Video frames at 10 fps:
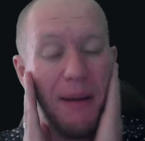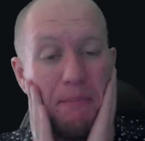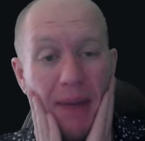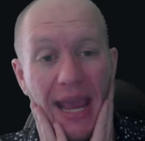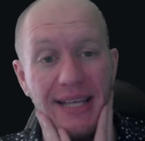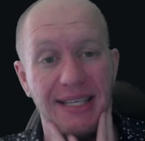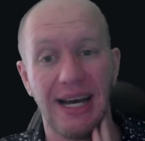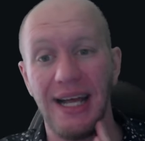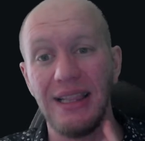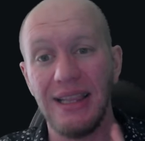
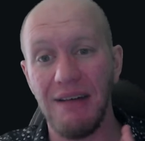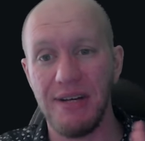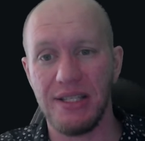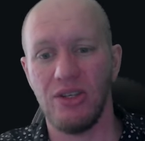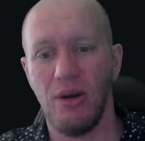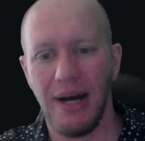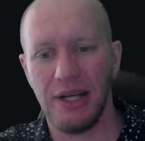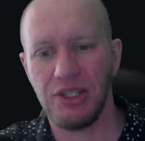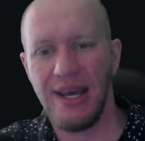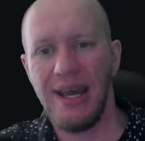amazing. I love it so
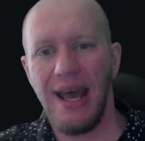much.